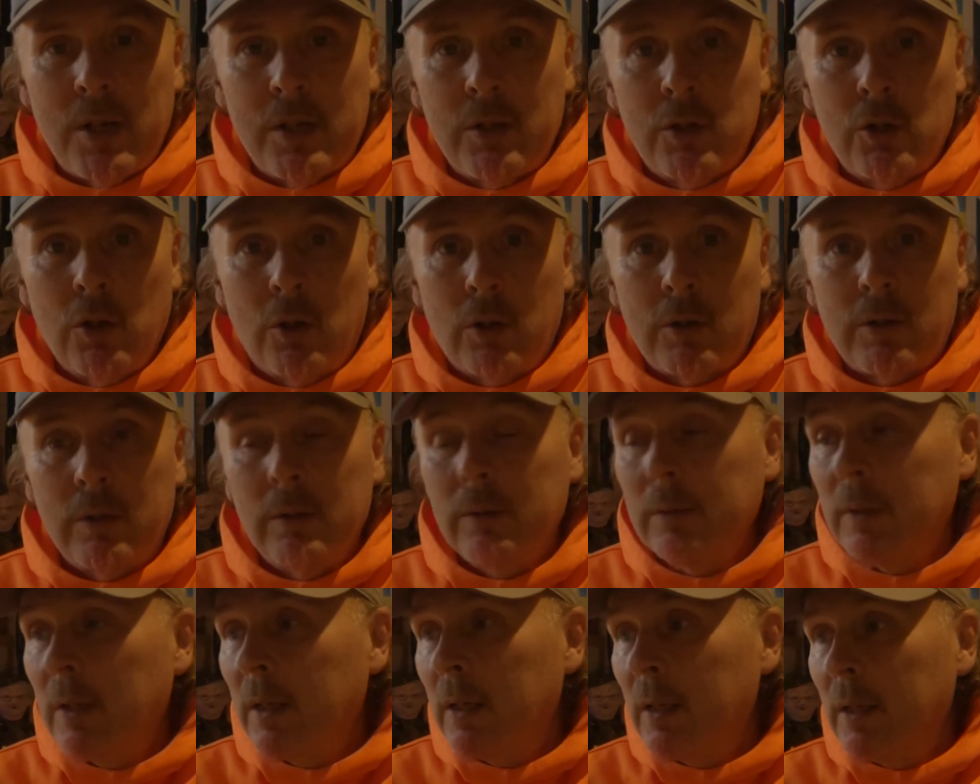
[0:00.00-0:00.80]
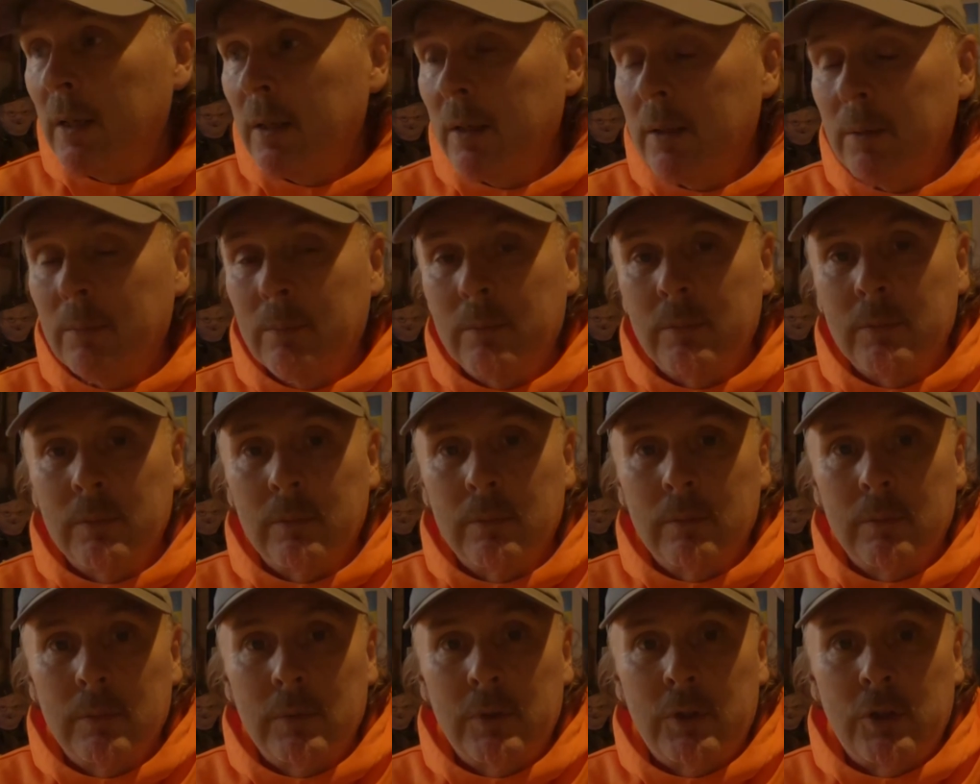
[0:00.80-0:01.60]
I took um,
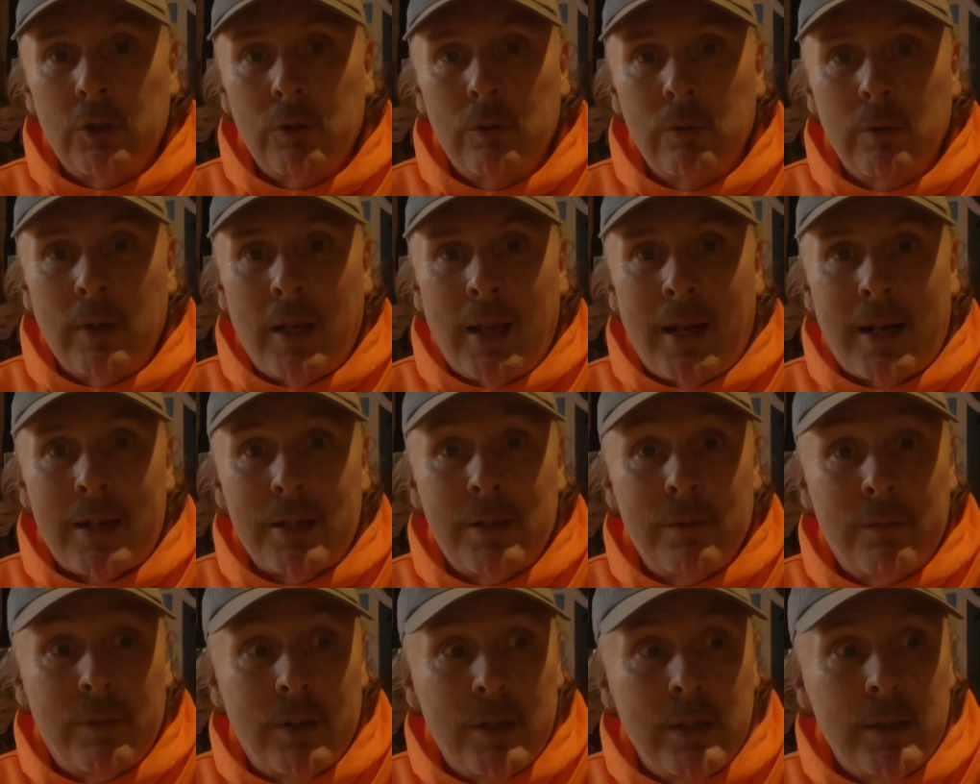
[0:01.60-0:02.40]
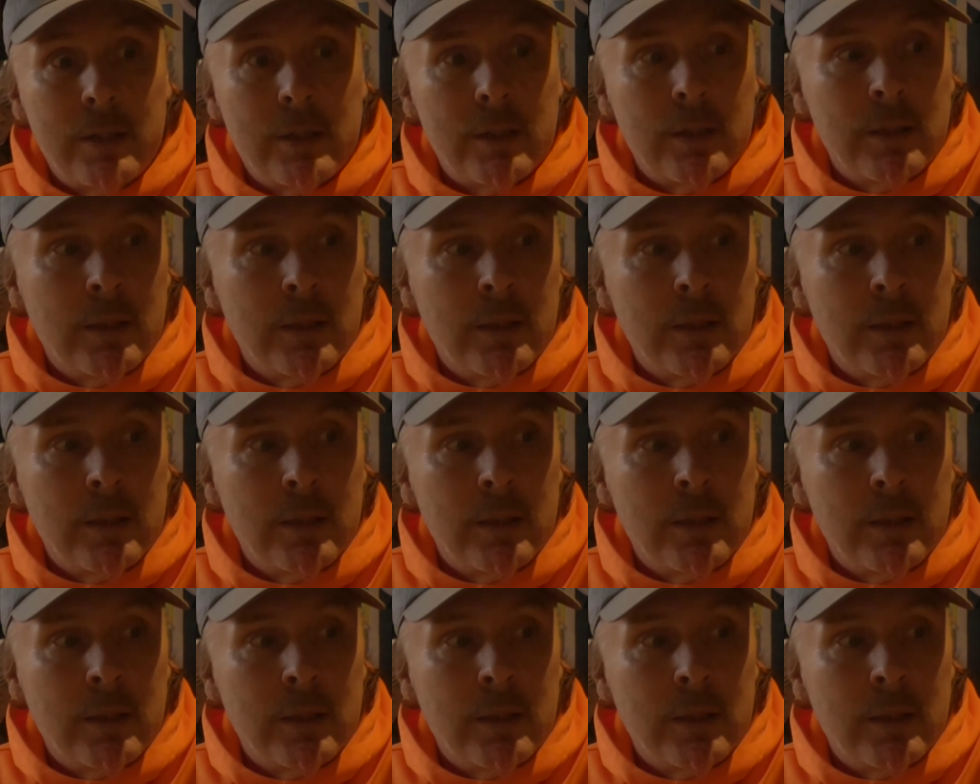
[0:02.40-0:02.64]
to activate